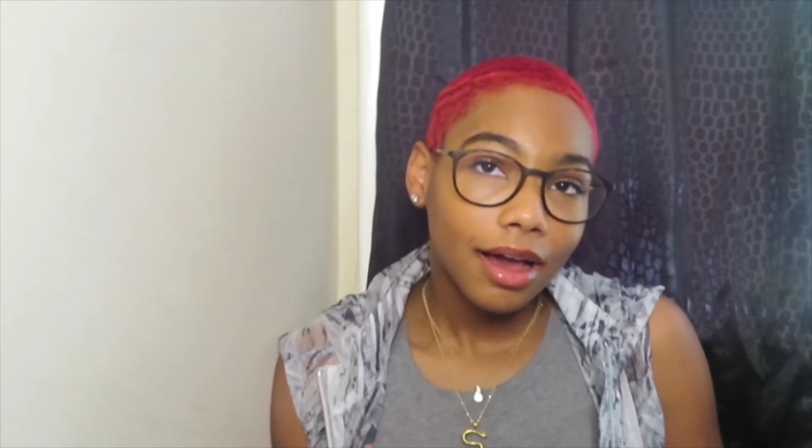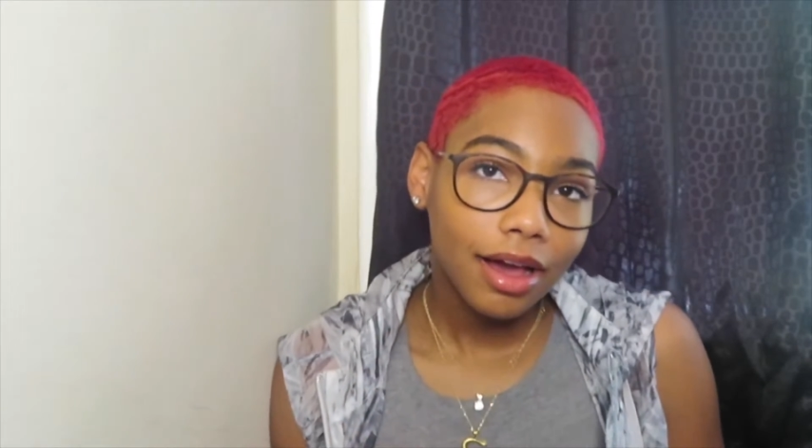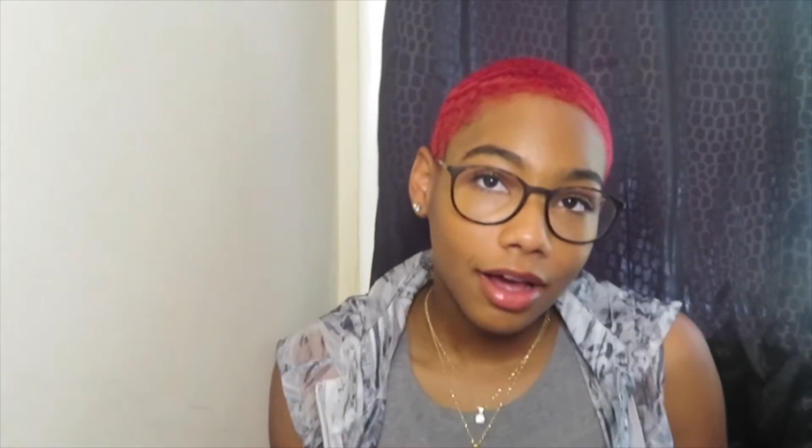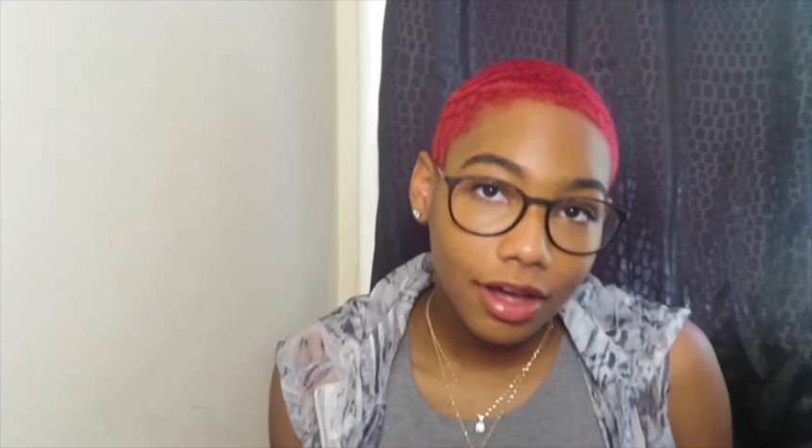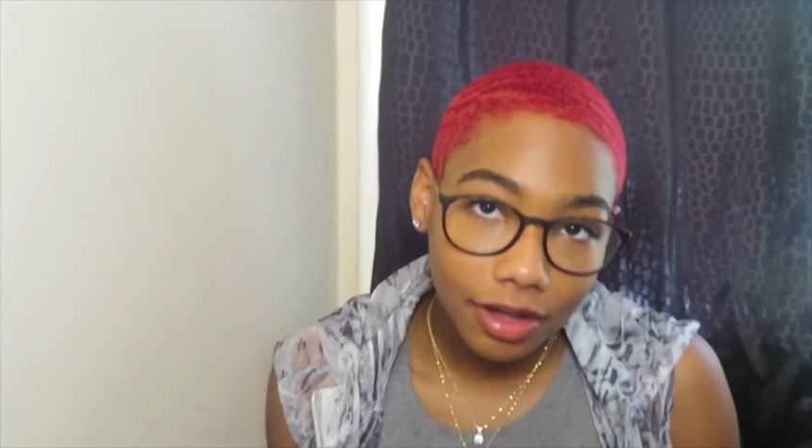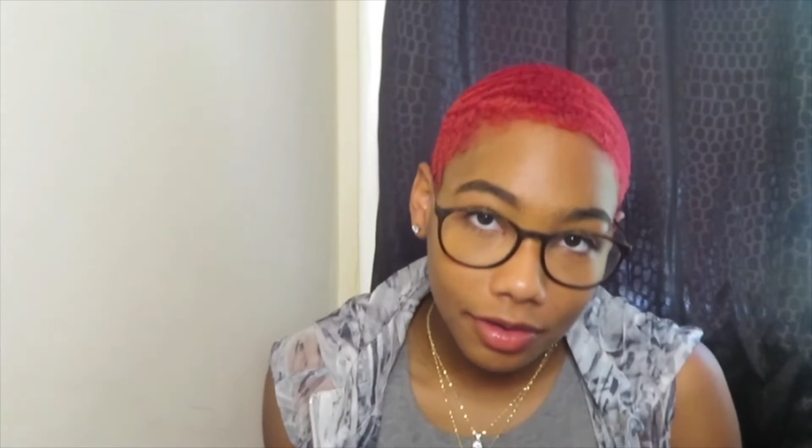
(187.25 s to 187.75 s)

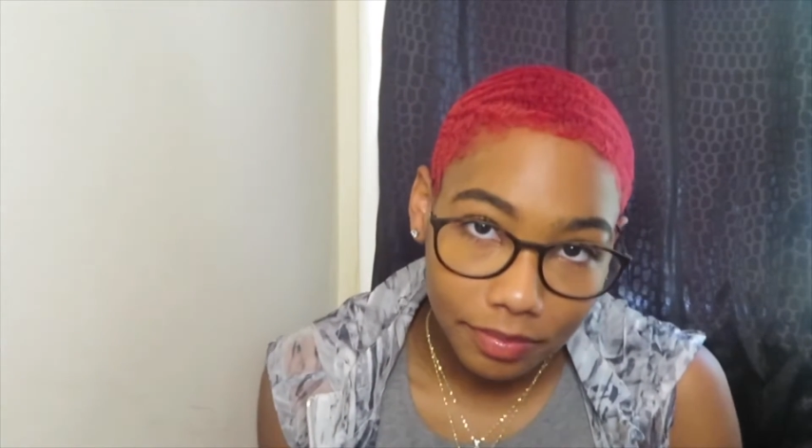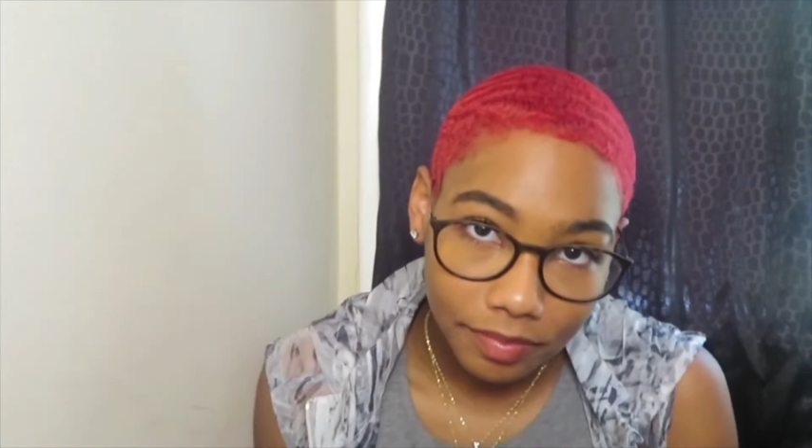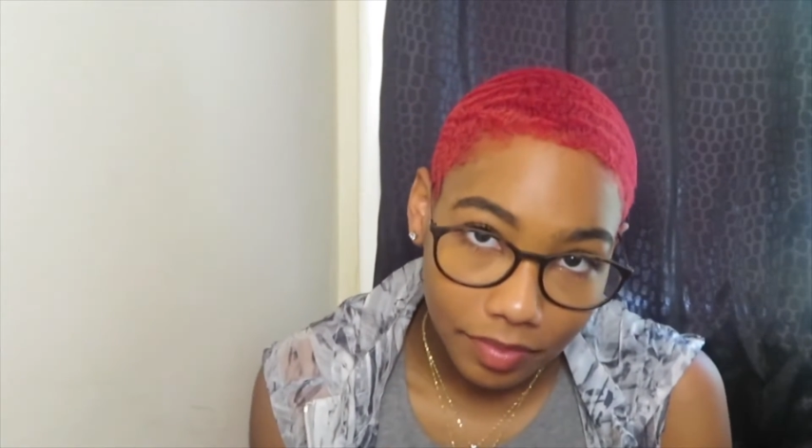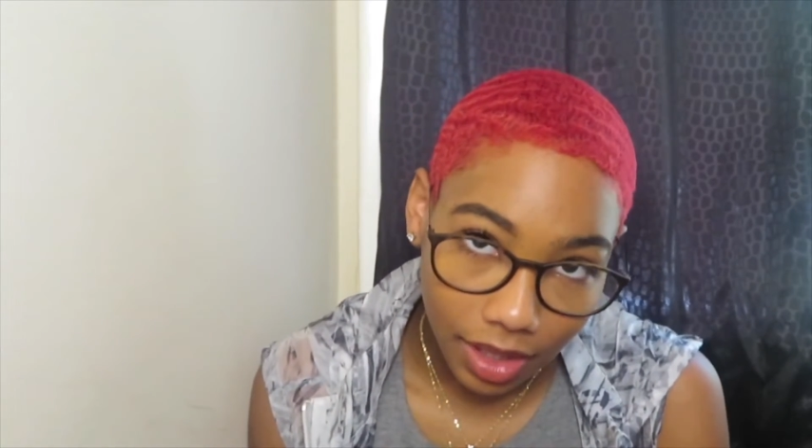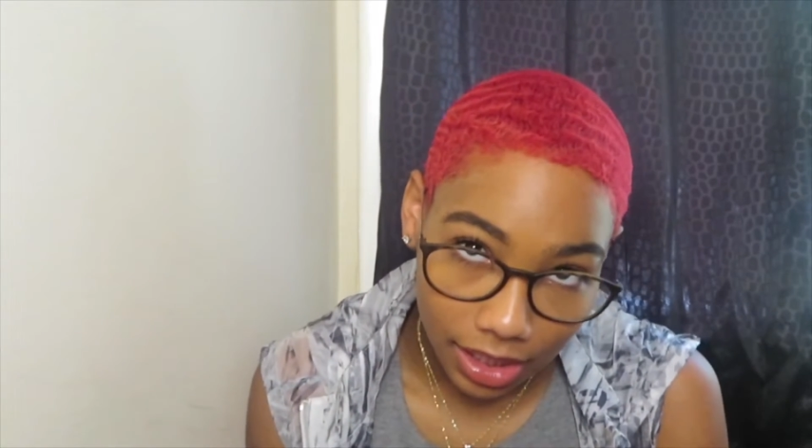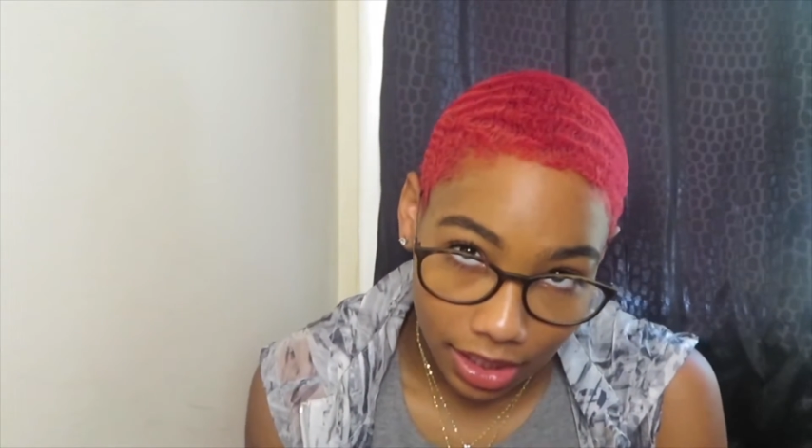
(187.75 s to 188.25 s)

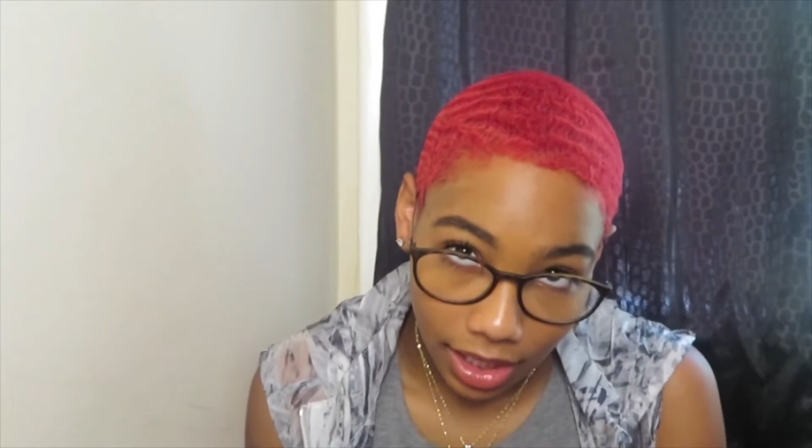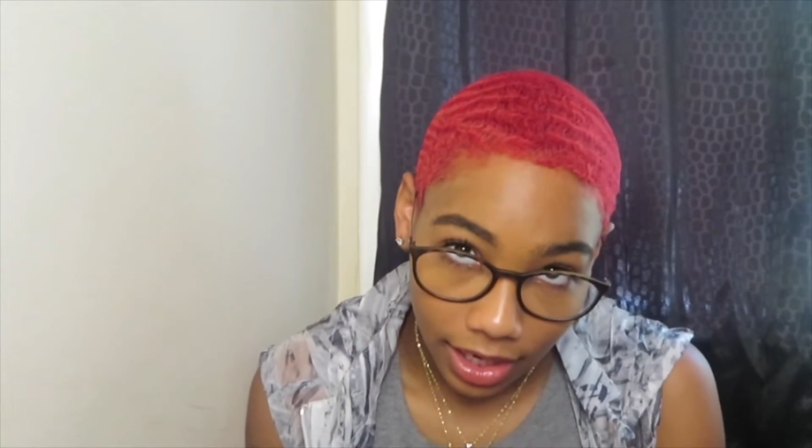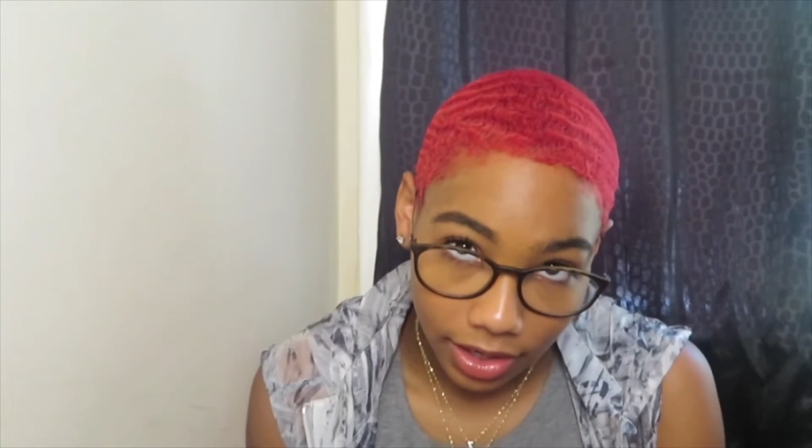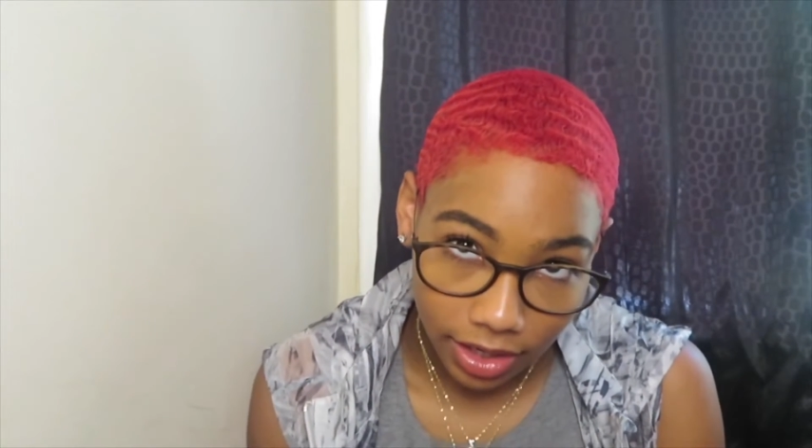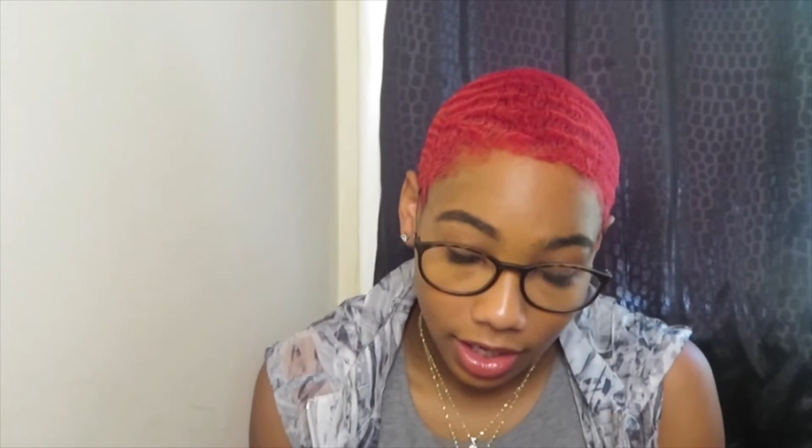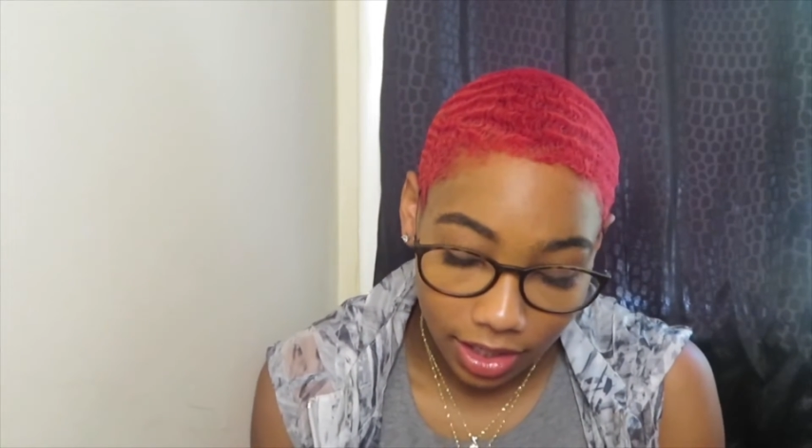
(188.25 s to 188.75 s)
I need a
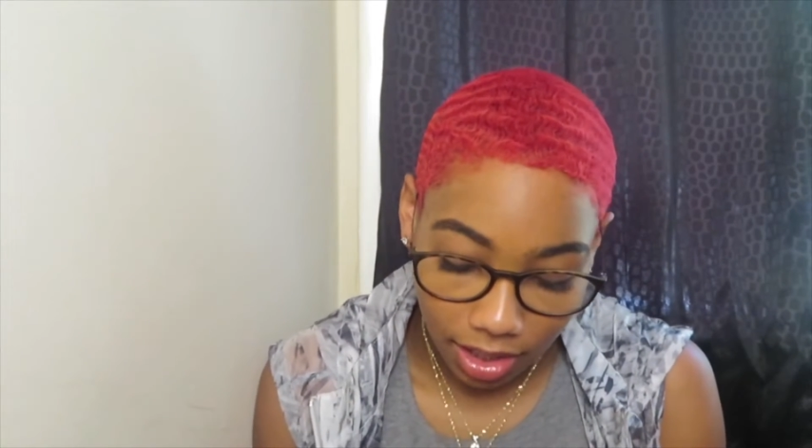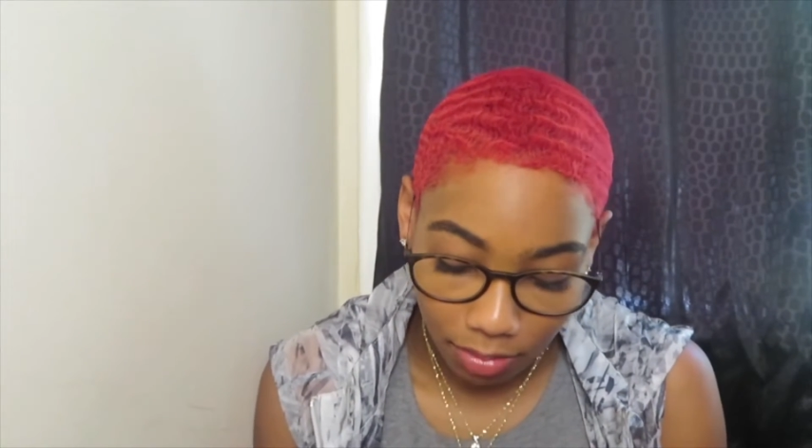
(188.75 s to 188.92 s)
haircut,